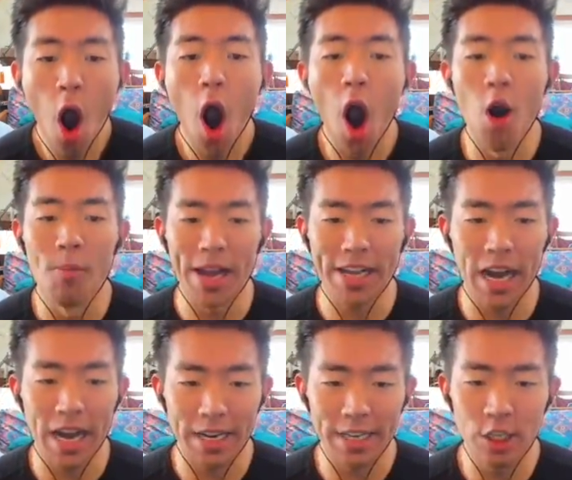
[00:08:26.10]
Oh, my
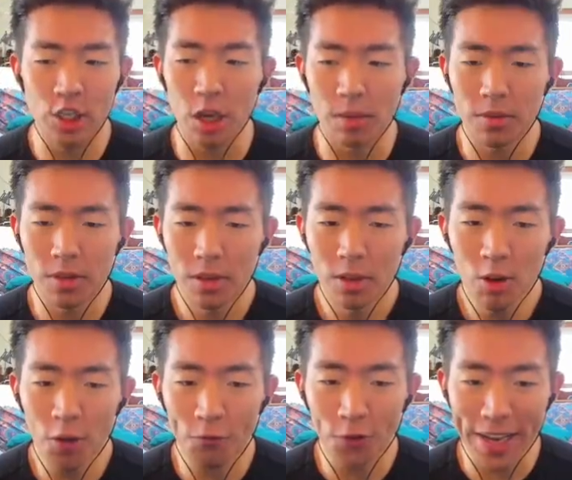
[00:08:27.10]
God. He's so...
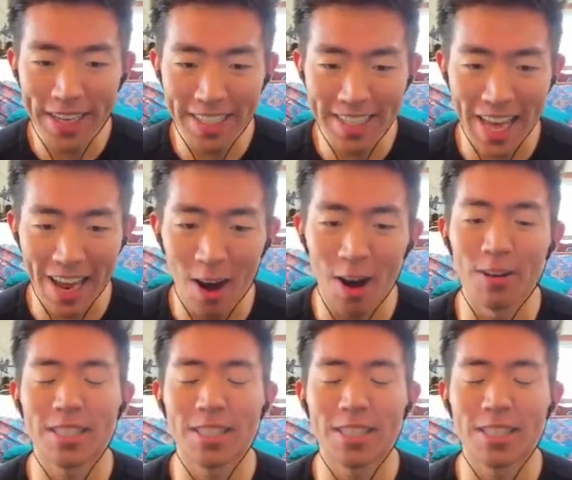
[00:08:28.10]
What the freak is that? Oh,